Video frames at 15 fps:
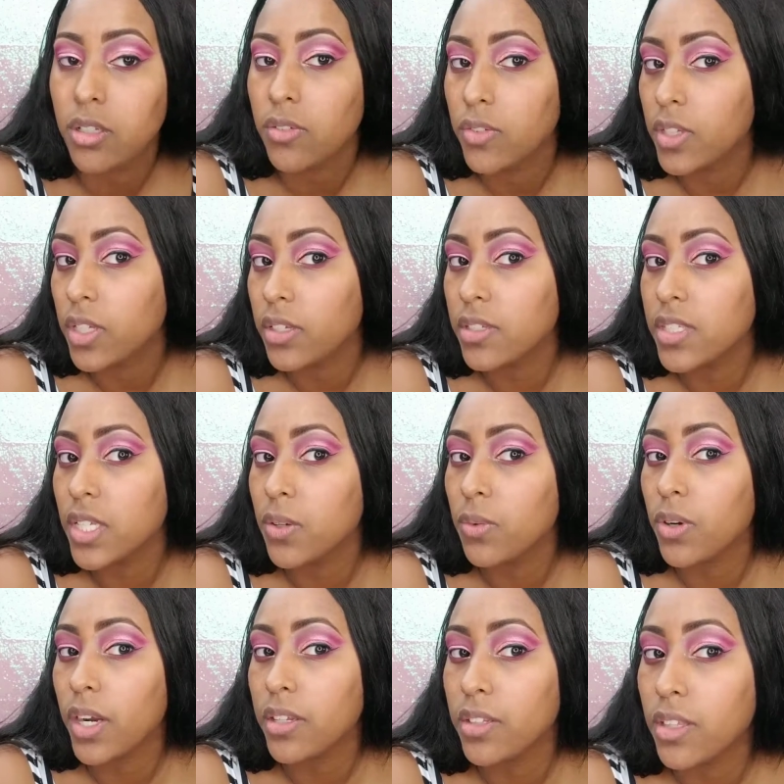You can see
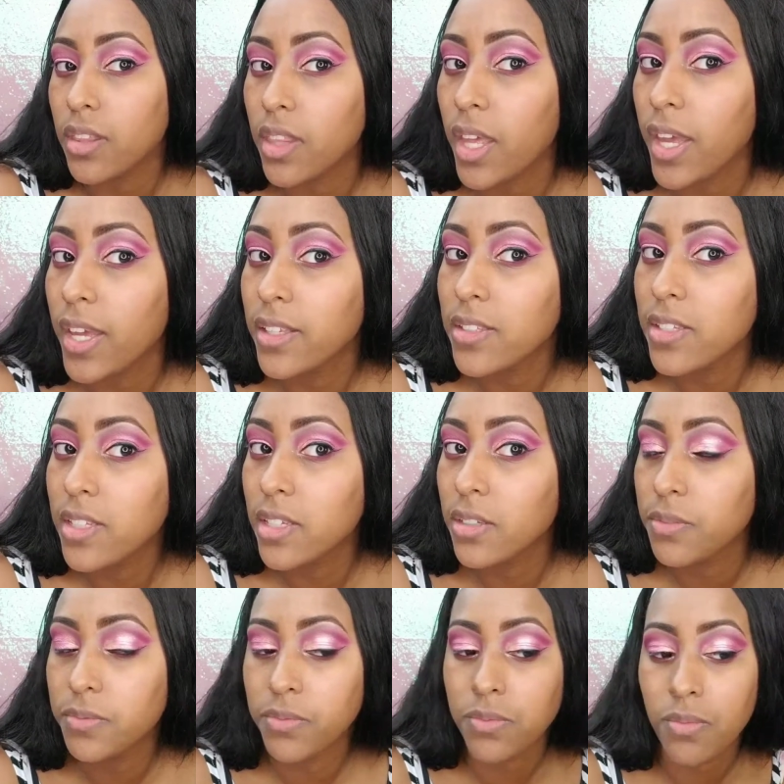where I did that.
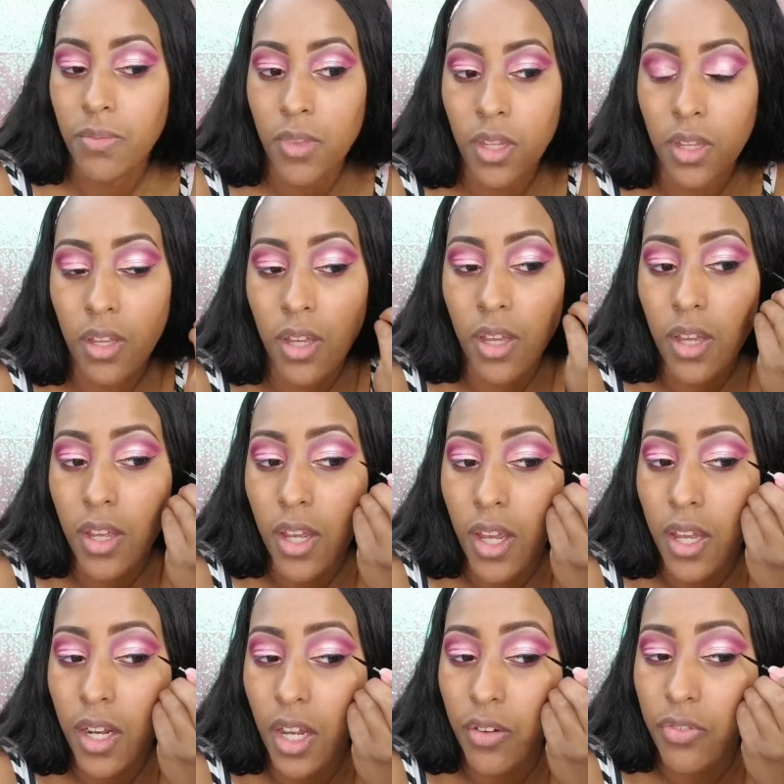
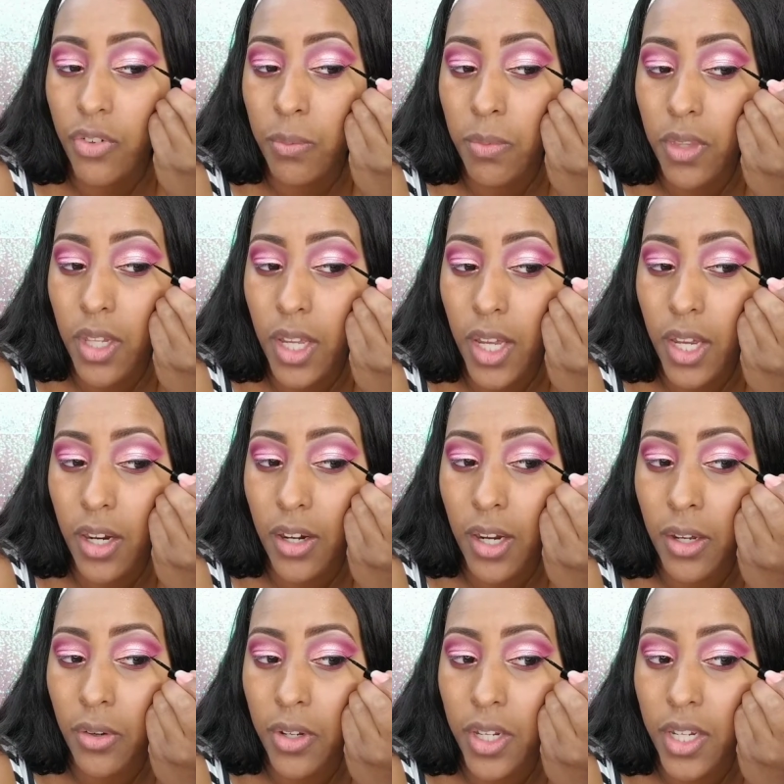And now from there,
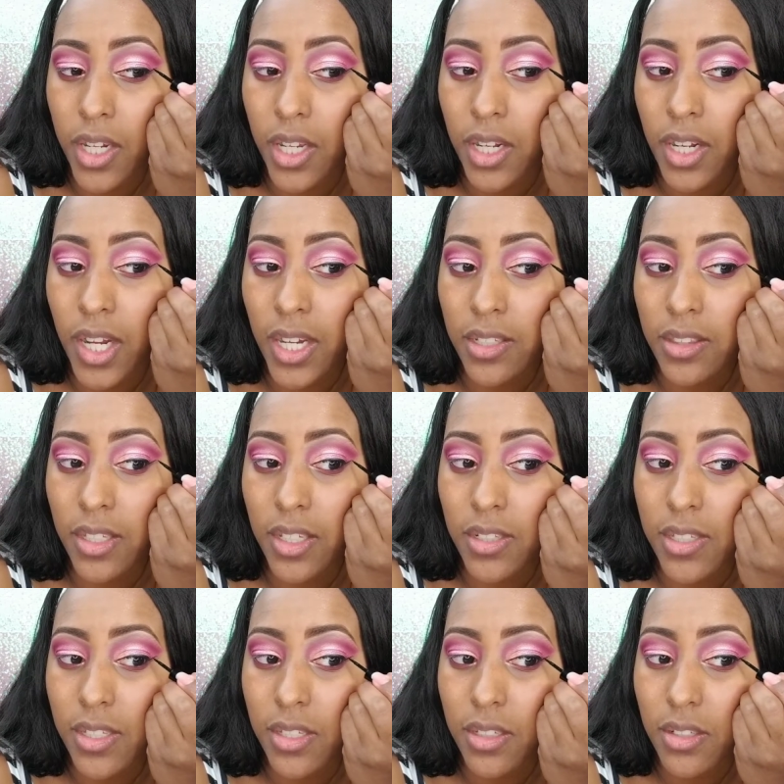I'm going to connect
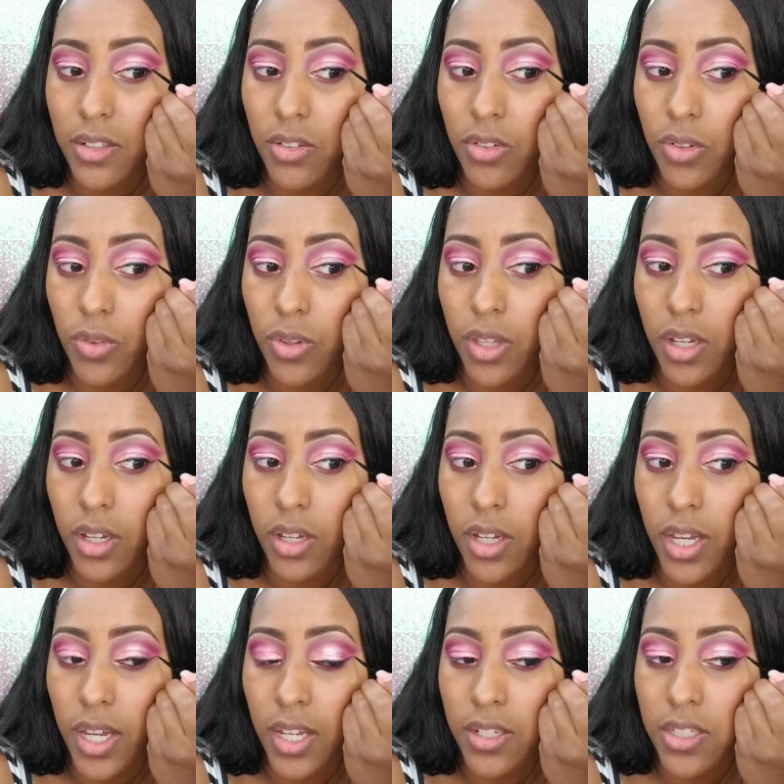it to the
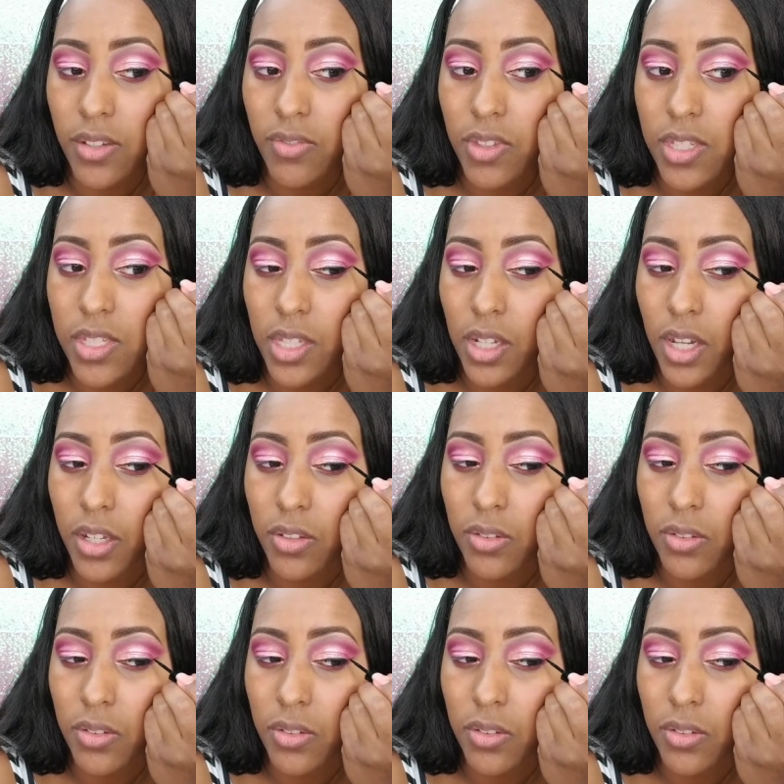end of this line.